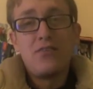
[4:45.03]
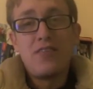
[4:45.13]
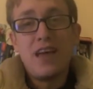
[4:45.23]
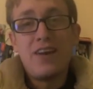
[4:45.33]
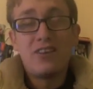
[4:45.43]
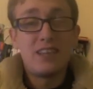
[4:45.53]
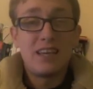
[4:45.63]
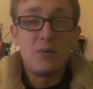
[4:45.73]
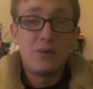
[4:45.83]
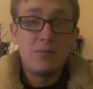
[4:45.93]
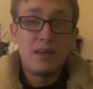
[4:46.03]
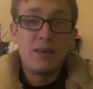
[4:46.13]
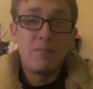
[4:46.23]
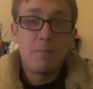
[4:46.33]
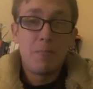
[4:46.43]
then I'll take it with me,
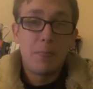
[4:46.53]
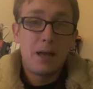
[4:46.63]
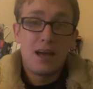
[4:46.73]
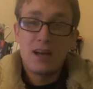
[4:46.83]
and